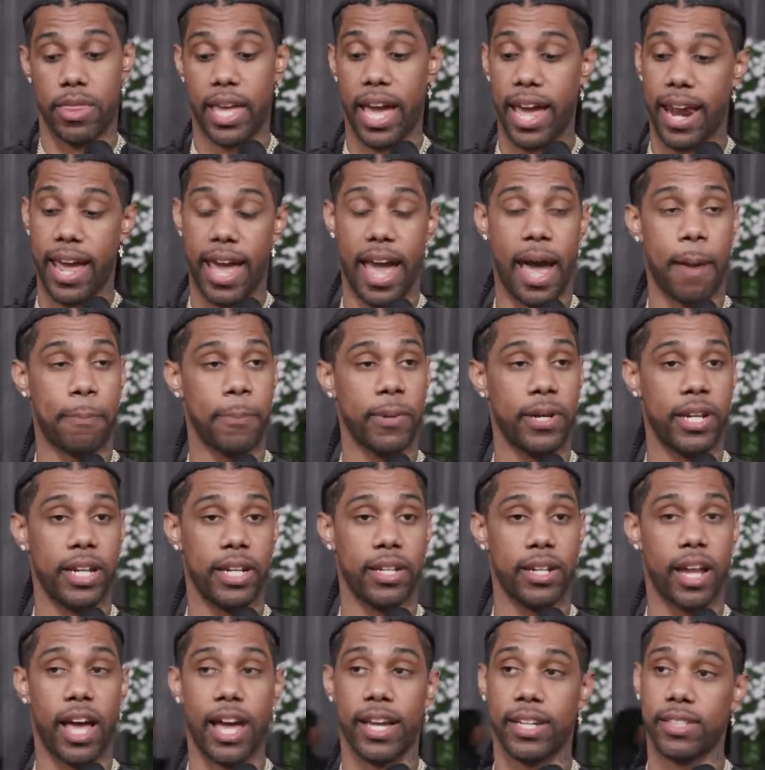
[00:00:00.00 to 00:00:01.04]
that
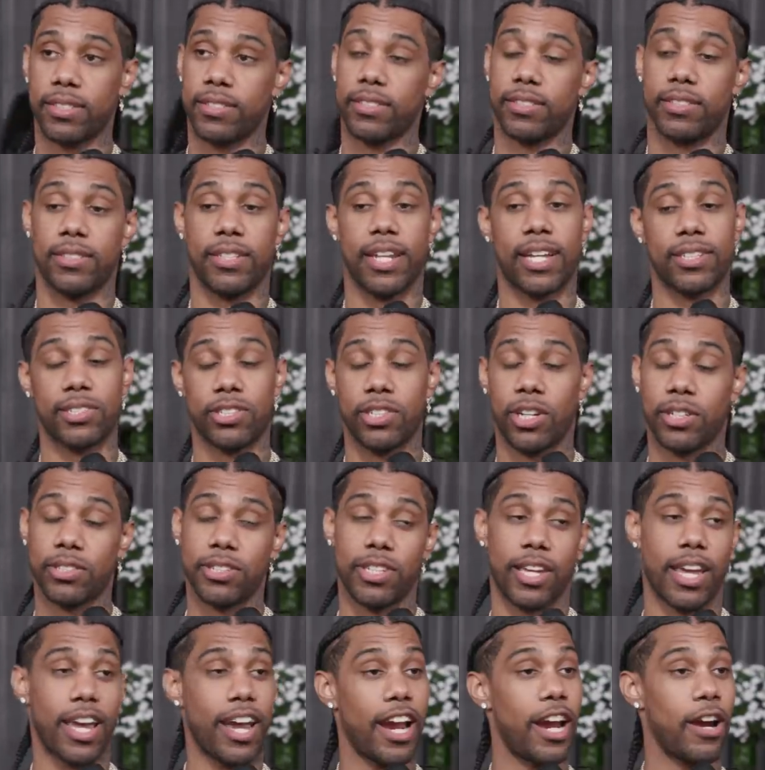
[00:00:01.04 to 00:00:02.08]
happening, like, that sucked
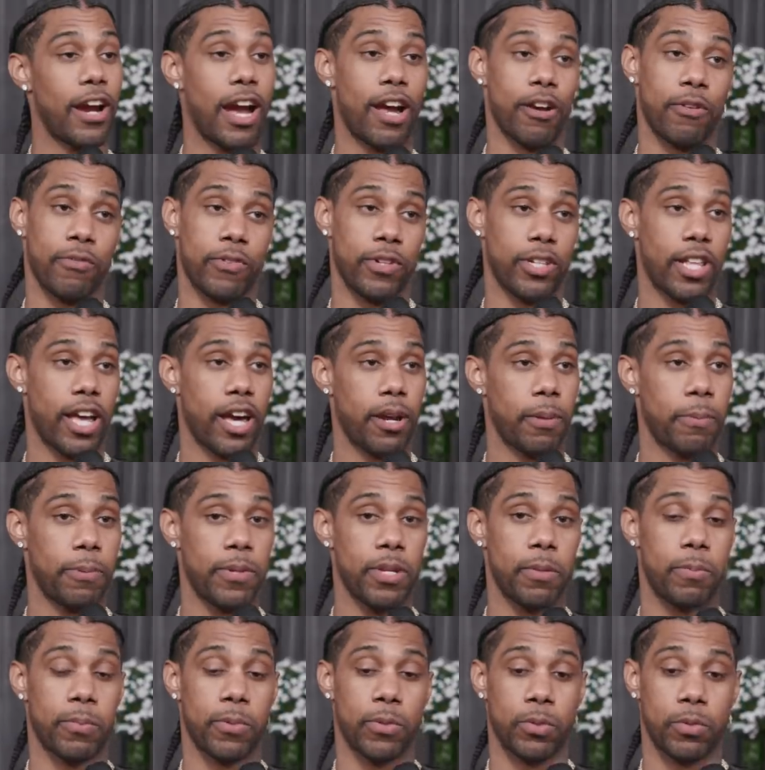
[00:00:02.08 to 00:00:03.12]
the air out of a lot of
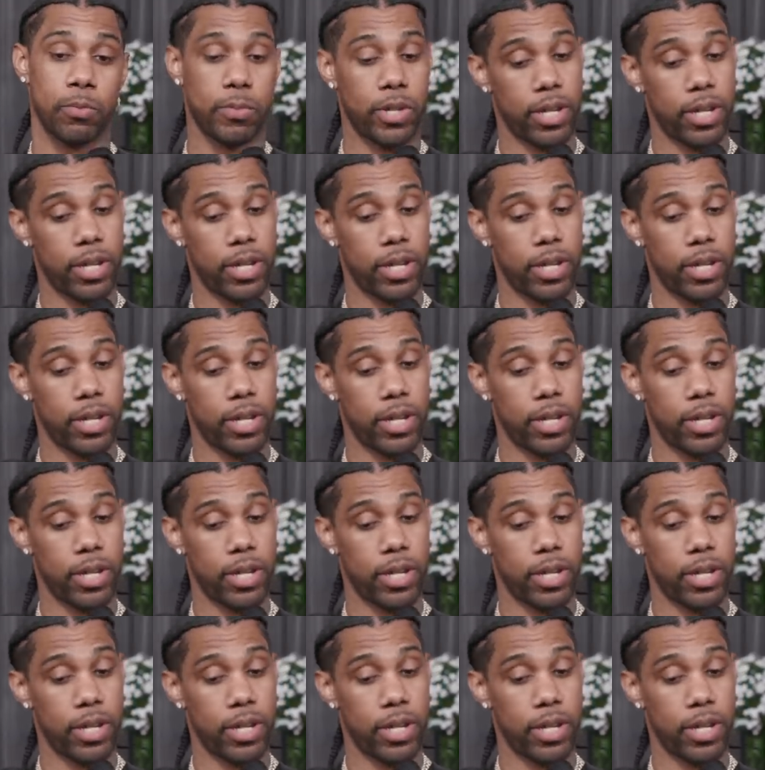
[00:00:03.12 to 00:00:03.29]
people.